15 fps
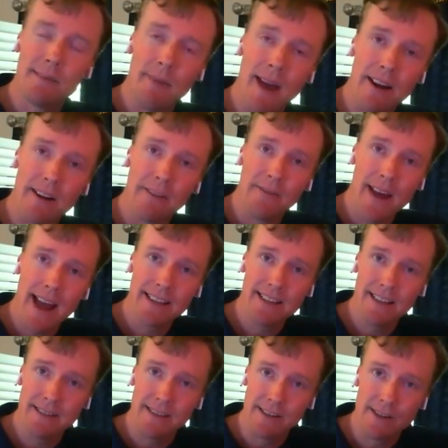And as a matter of
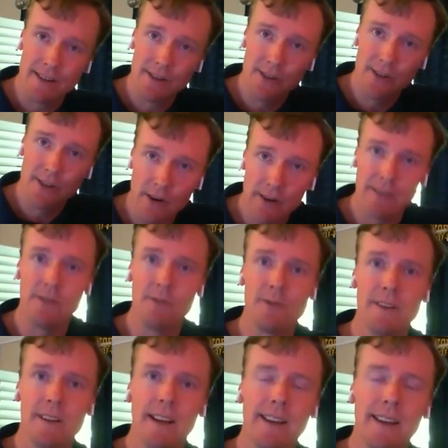fact, since he started
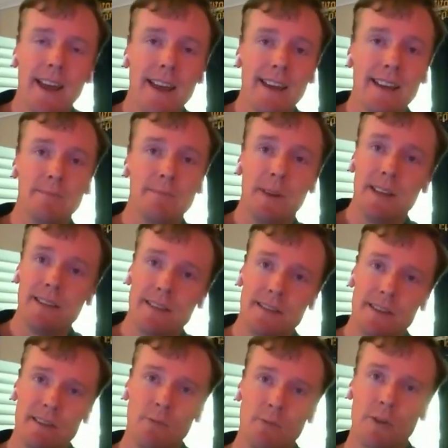using it, his
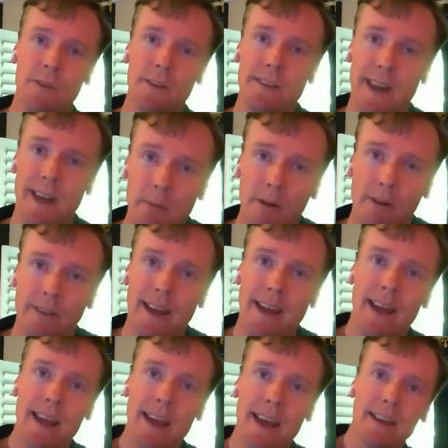business has more than
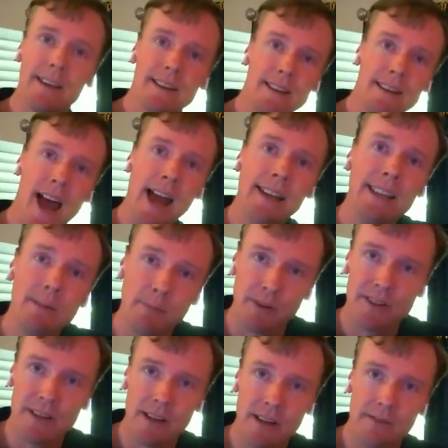doubled, and he does
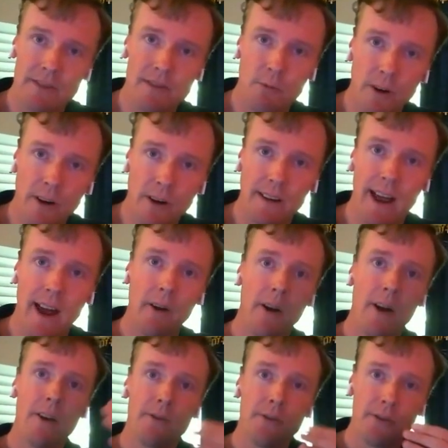90% of his work
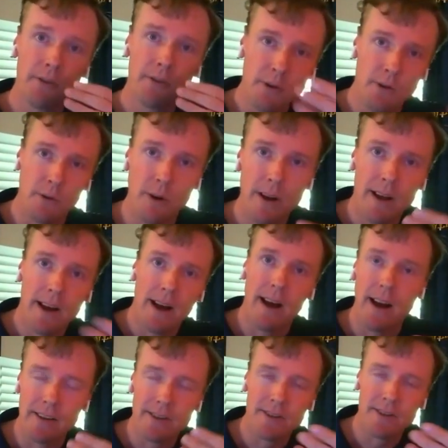now through
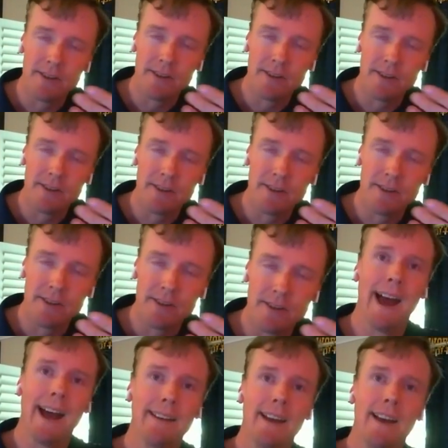a Zoom
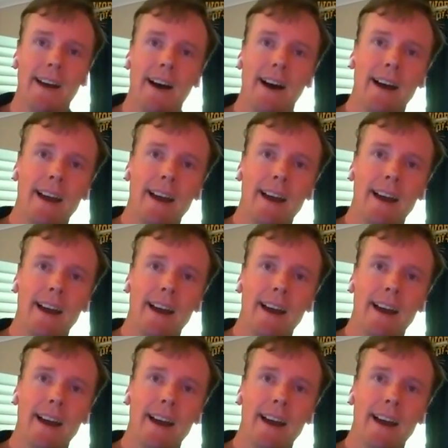format.